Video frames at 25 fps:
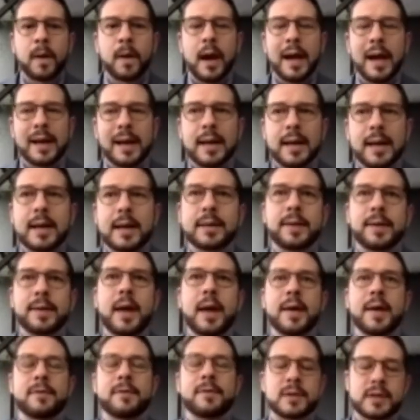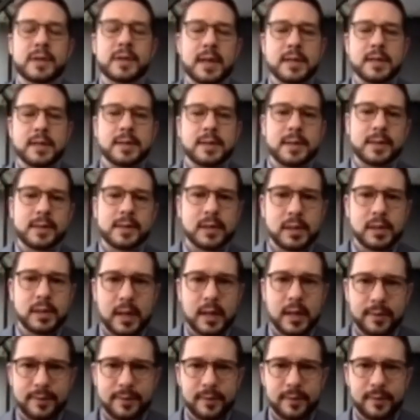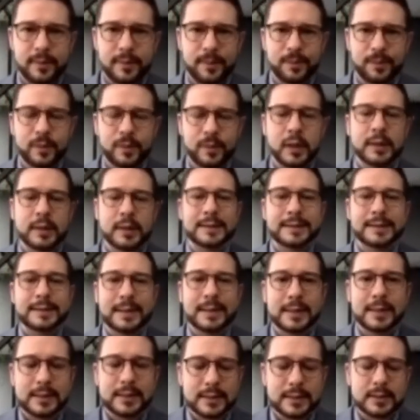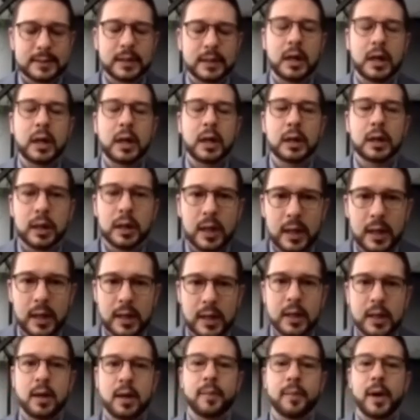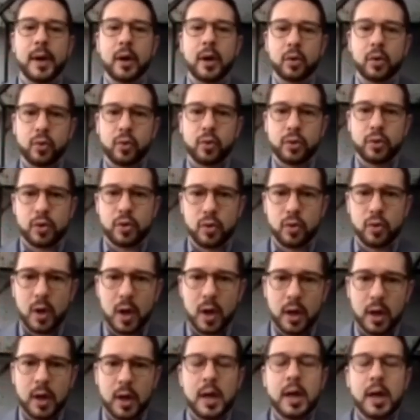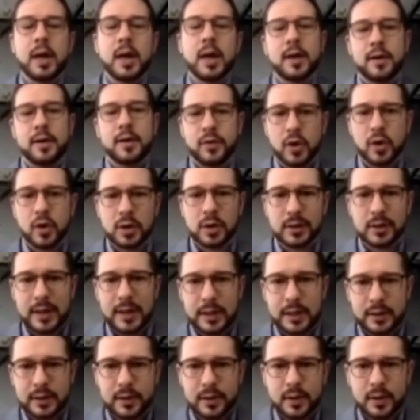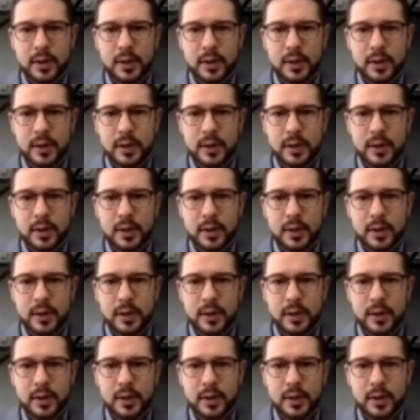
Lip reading: I can't emphasize this enough. It tells a lot about who you are if you're late.